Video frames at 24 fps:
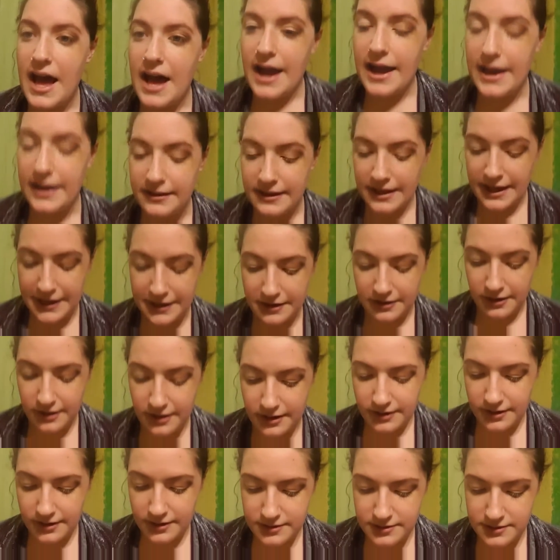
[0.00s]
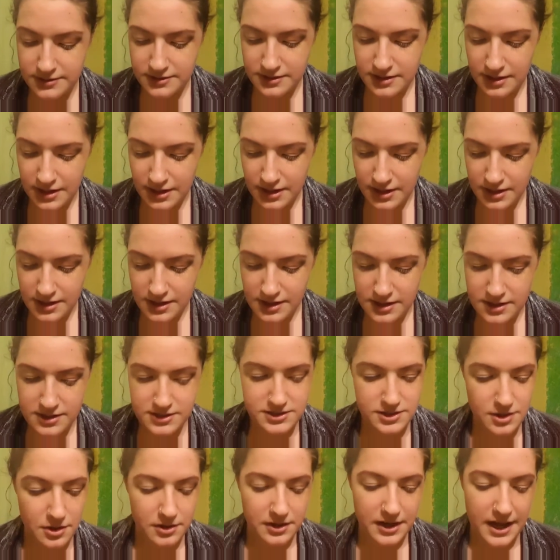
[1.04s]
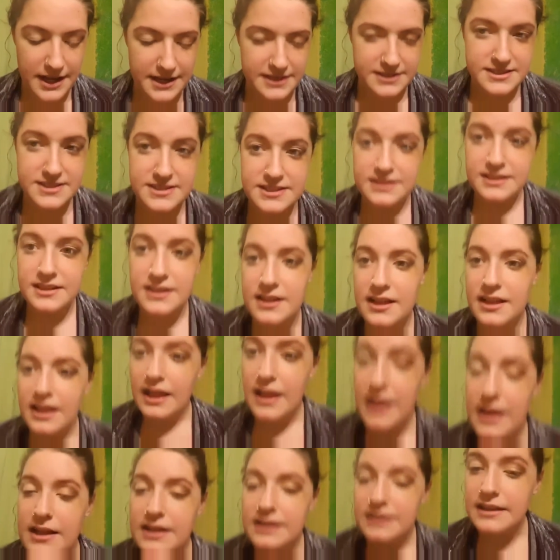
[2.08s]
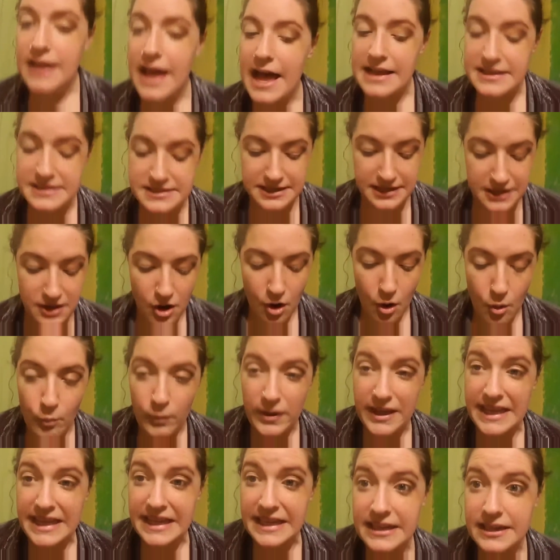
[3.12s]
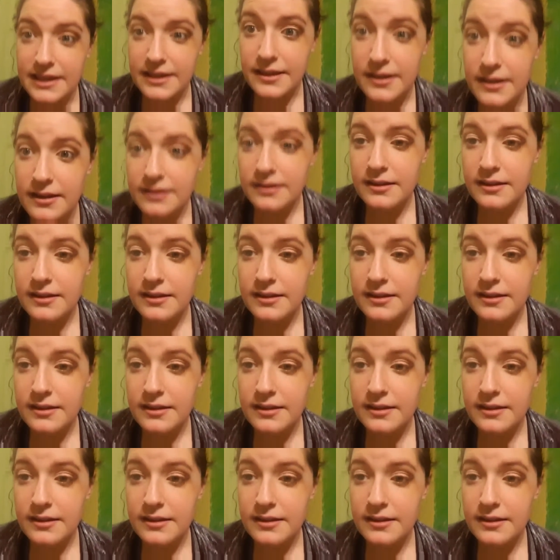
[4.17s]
eyeliner. So a nice classic wing.